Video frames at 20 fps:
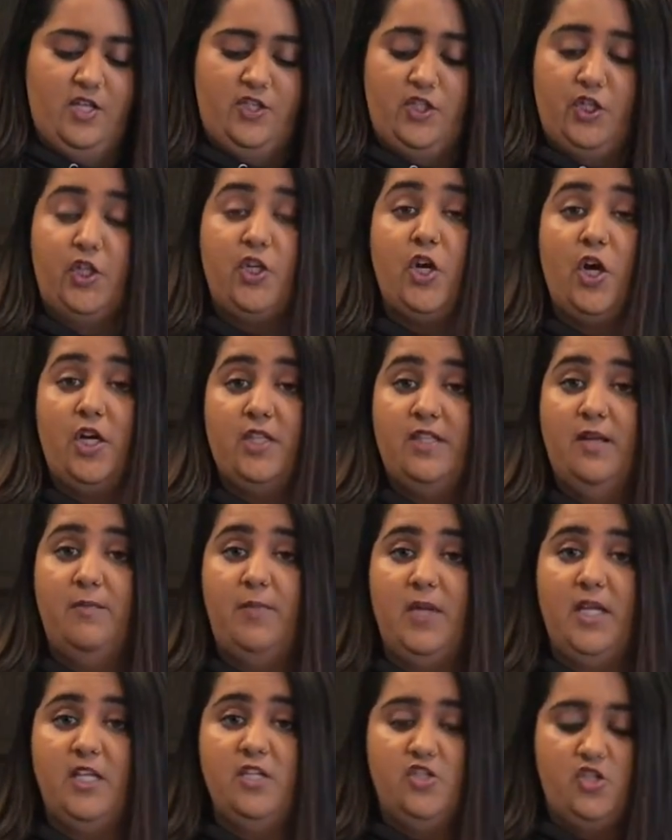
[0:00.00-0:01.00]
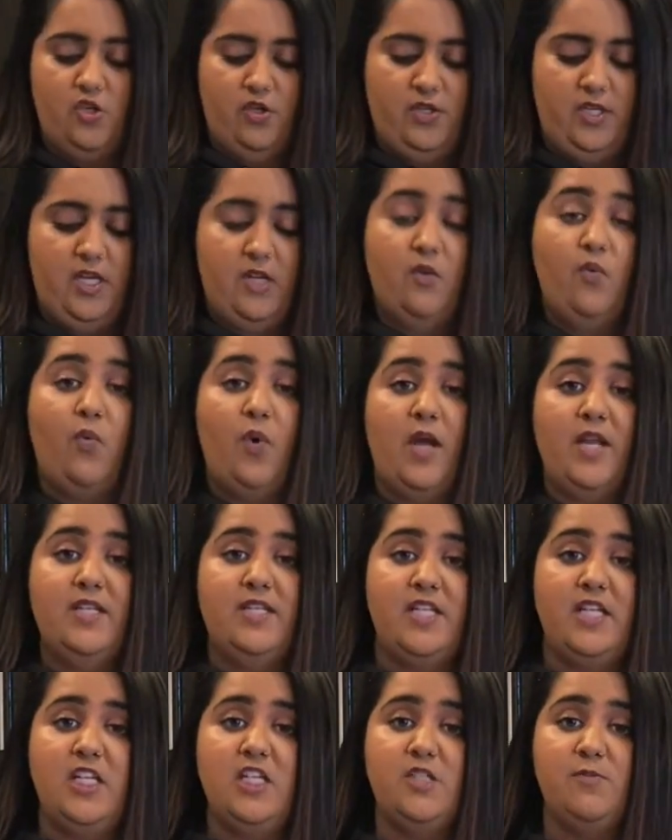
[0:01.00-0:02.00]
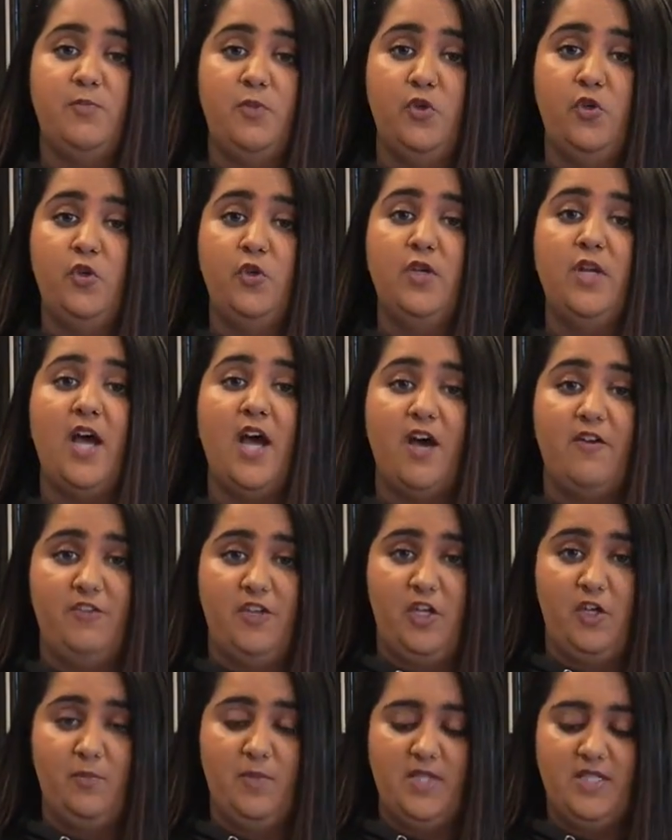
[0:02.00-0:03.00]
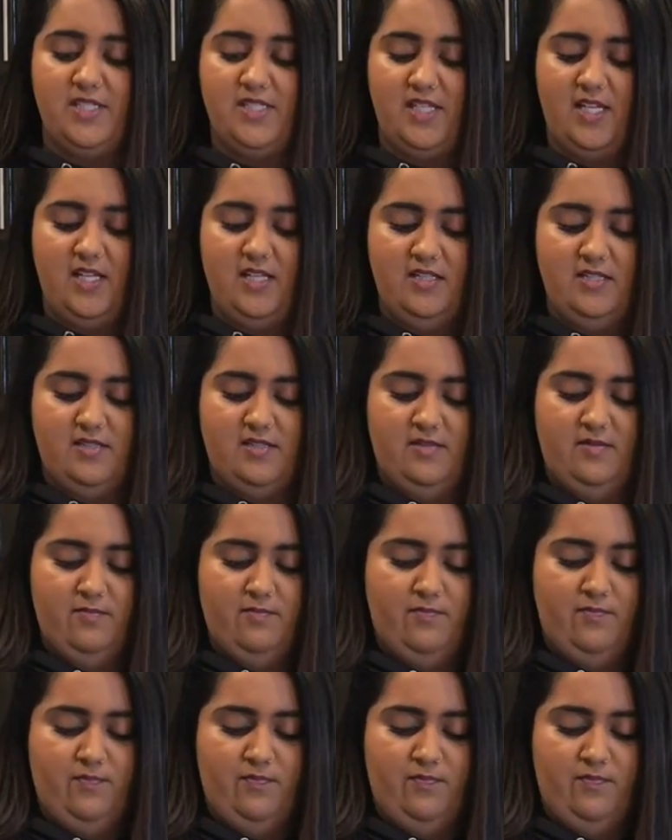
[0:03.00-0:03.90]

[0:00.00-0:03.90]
To cook the beans, you'll need 1 teaspoon of cumin seeds,